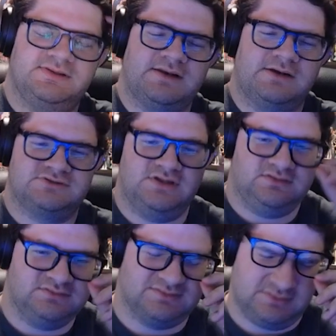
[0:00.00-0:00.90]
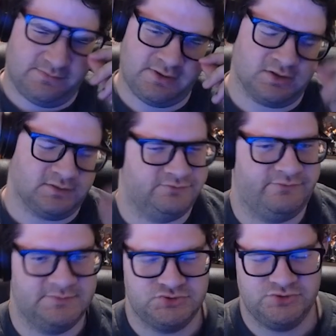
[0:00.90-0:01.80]
that I was telling about
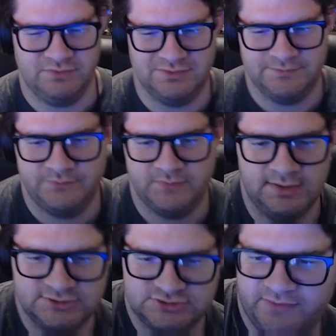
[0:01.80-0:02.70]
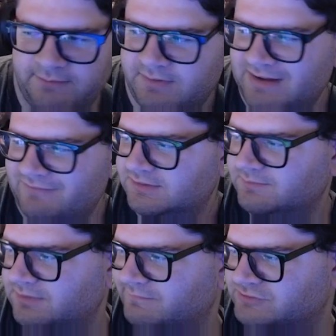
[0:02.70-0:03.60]
from the trivia. And just a random cabin in the
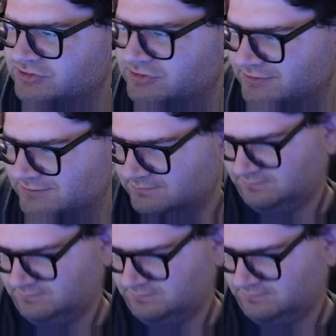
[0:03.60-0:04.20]
middle of the junkyard.